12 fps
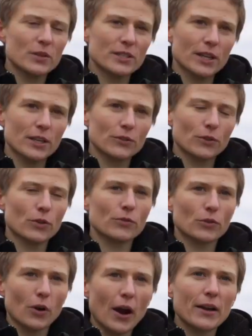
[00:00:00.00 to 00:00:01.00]
stands for a
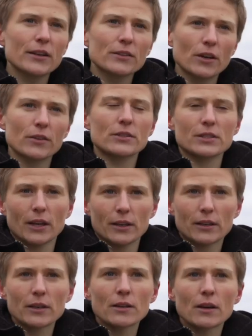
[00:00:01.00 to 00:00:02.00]
variety
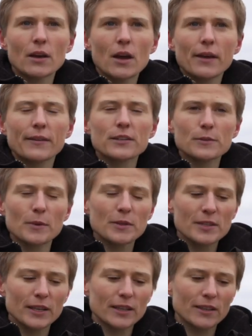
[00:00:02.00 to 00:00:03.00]
non-stated. This
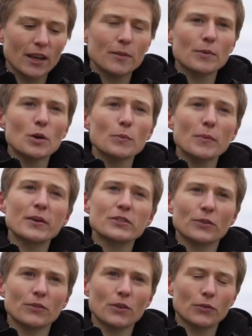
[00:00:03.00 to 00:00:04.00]
means that it can be a
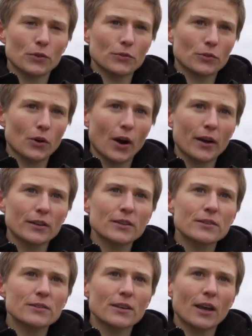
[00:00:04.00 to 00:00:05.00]
mix of different
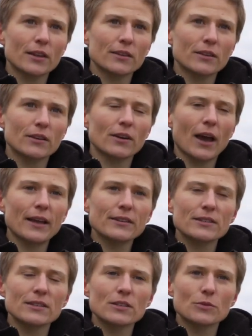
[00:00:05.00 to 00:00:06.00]
varieties, and the
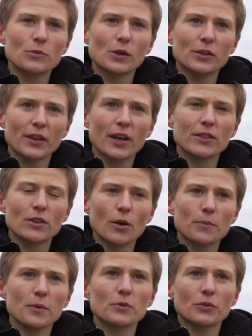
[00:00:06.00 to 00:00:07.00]
antithesis will then
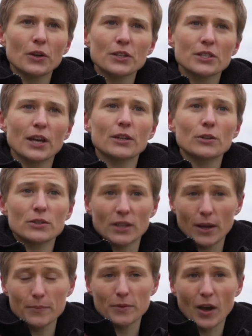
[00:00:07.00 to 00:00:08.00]
not be reached at the
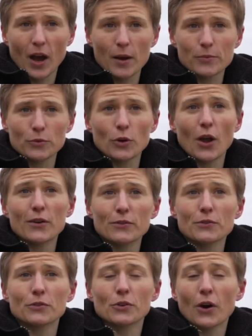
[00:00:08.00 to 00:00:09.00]
same time for
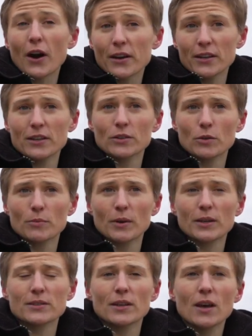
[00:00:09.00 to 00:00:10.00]
every variety in the
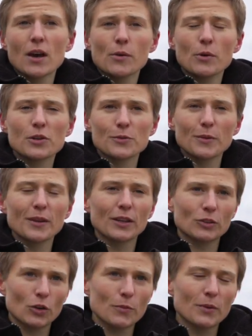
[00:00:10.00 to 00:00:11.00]
mix, which means
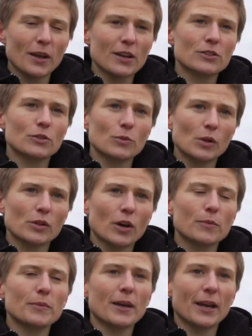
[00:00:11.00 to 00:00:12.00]
that termination will not be